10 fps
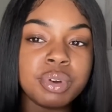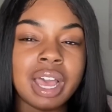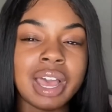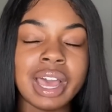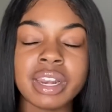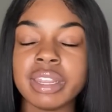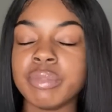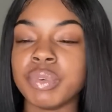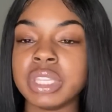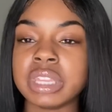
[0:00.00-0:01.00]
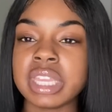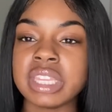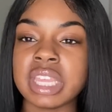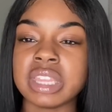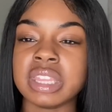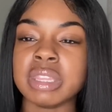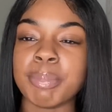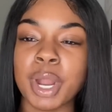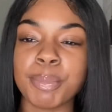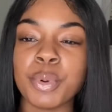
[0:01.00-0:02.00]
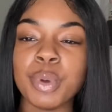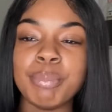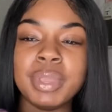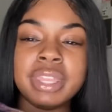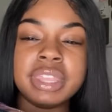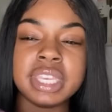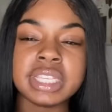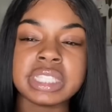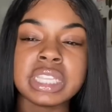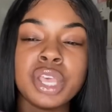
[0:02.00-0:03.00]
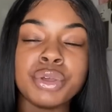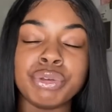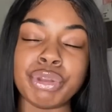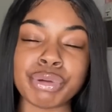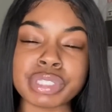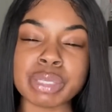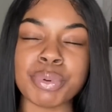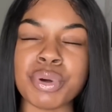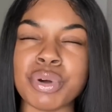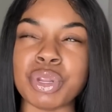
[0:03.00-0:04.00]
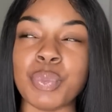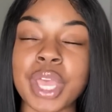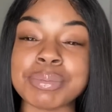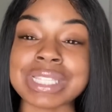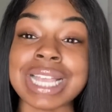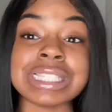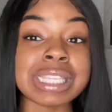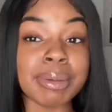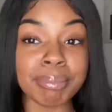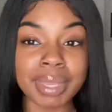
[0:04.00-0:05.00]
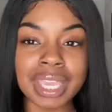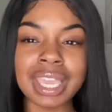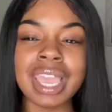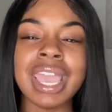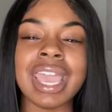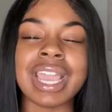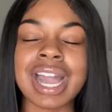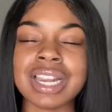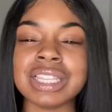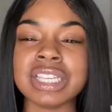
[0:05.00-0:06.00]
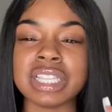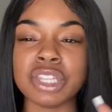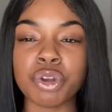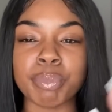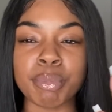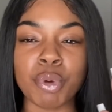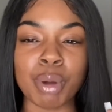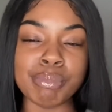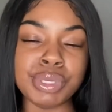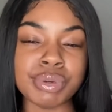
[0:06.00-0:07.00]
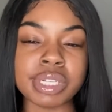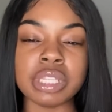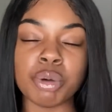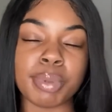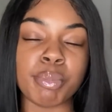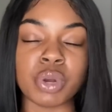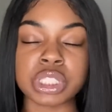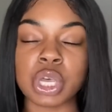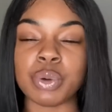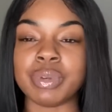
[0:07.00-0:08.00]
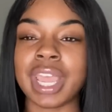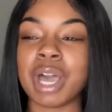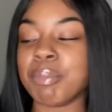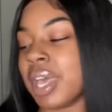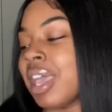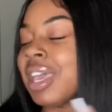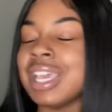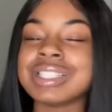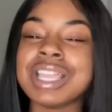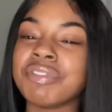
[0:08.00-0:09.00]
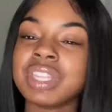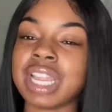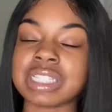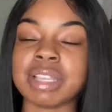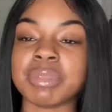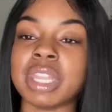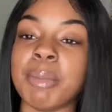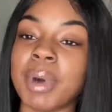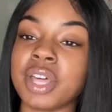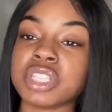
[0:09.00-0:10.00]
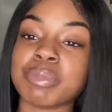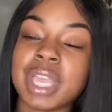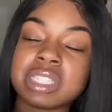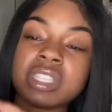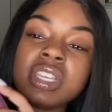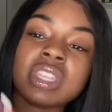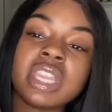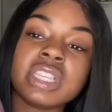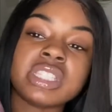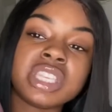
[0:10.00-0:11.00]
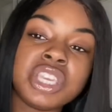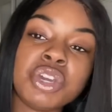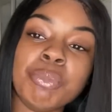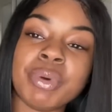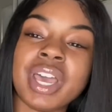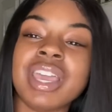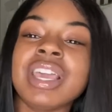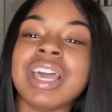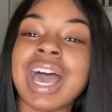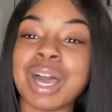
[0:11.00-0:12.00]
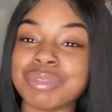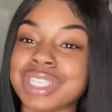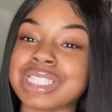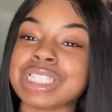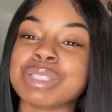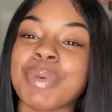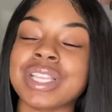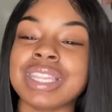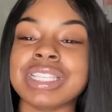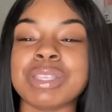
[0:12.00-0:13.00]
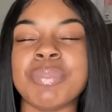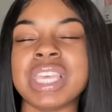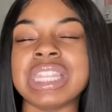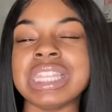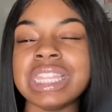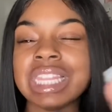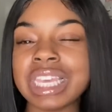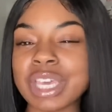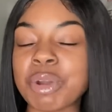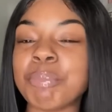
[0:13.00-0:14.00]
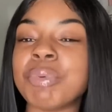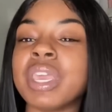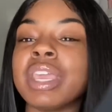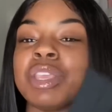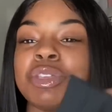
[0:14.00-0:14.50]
I didn't really think that the purple would be this noticeable on the website. To me, it kind of looked a little bit more muted, a little bit more toned down, but it's definitely not something that bothers me. I still think it's cute, but I was just expecting it to be a little bit, you